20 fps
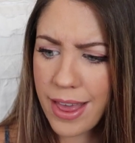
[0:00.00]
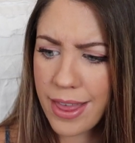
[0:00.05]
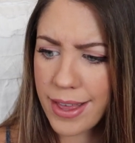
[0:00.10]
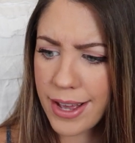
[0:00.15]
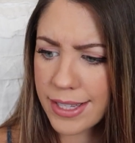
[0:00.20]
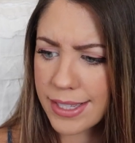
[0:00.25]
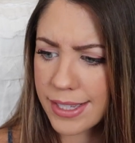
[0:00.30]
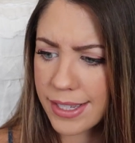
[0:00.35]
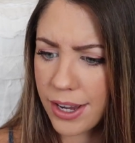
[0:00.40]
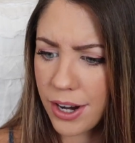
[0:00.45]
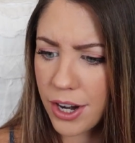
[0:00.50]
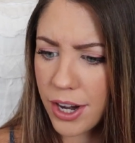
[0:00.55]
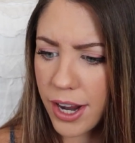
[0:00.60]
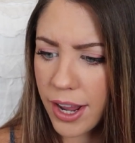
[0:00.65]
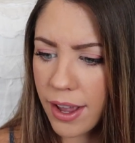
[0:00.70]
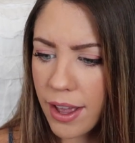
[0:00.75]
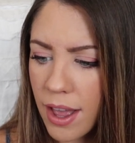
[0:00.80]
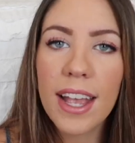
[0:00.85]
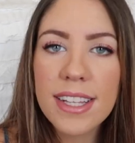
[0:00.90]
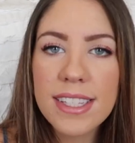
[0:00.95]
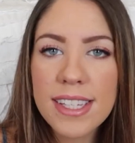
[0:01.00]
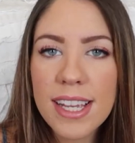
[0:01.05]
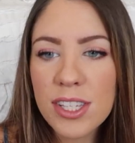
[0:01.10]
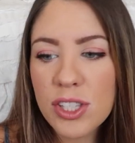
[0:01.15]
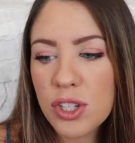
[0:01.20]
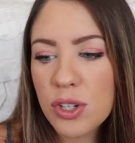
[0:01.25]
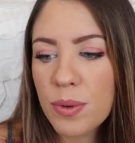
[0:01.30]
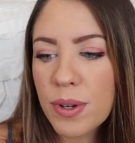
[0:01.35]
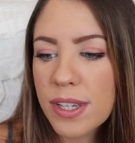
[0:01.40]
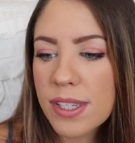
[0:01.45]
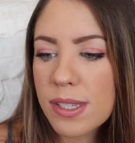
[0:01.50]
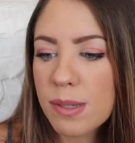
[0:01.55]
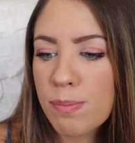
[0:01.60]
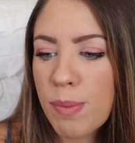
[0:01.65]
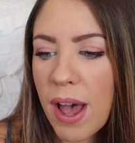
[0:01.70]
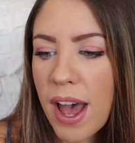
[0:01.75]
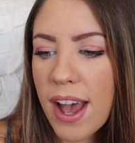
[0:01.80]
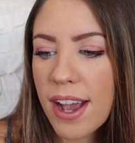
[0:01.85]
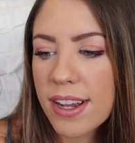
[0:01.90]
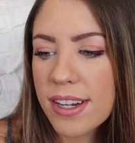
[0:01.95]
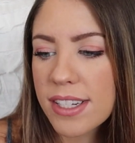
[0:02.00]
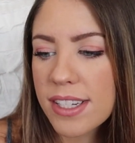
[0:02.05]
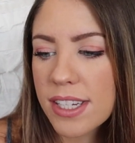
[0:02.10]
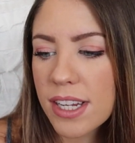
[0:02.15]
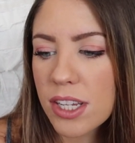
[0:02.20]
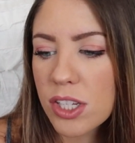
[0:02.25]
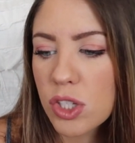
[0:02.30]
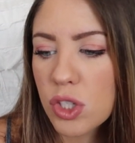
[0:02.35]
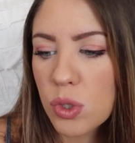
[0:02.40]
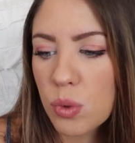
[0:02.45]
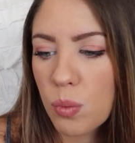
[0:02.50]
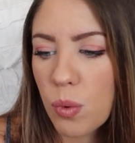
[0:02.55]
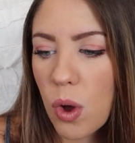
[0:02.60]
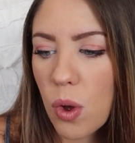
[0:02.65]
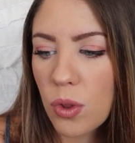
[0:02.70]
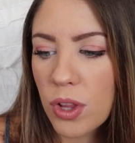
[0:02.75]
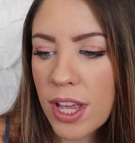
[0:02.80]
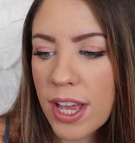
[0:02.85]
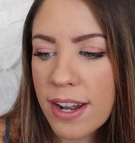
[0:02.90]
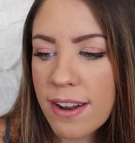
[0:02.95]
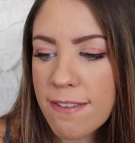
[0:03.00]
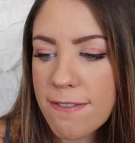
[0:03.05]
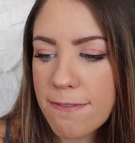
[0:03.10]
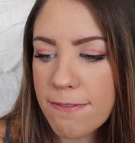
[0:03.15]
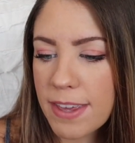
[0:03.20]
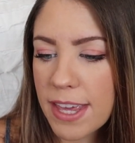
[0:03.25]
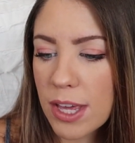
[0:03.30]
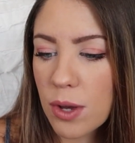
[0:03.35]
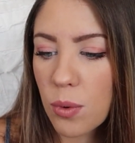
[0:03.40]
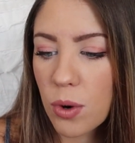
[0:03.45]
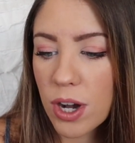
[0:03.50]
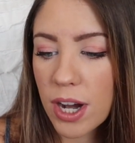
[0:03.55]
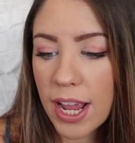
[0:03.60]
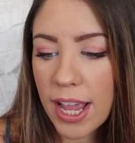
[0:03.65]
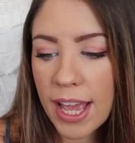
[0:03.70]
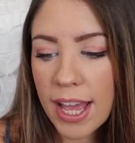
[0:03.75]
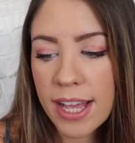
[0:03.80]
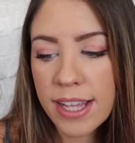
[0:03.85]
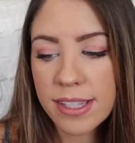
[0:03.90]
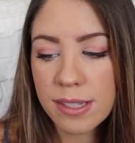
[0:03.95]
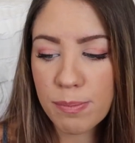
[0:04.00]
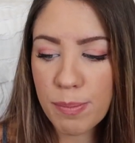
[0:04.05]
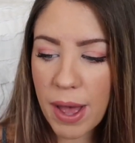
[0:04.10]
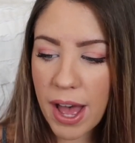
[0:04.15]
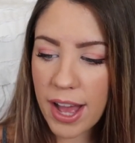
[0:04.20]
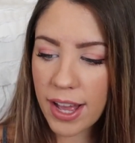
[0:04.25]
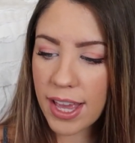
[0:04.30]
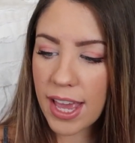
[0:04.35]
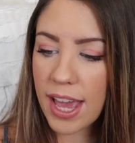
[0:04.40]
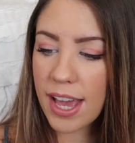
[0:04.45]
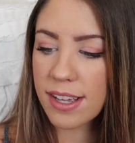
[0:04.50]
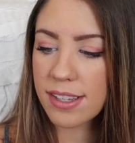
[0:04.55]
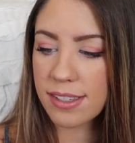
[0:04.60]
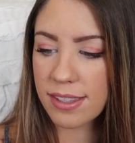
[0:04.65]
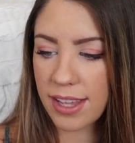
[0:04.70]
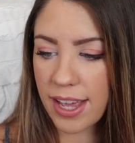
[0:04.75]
That's scary. It says to expect swollen feet or hands, backaches,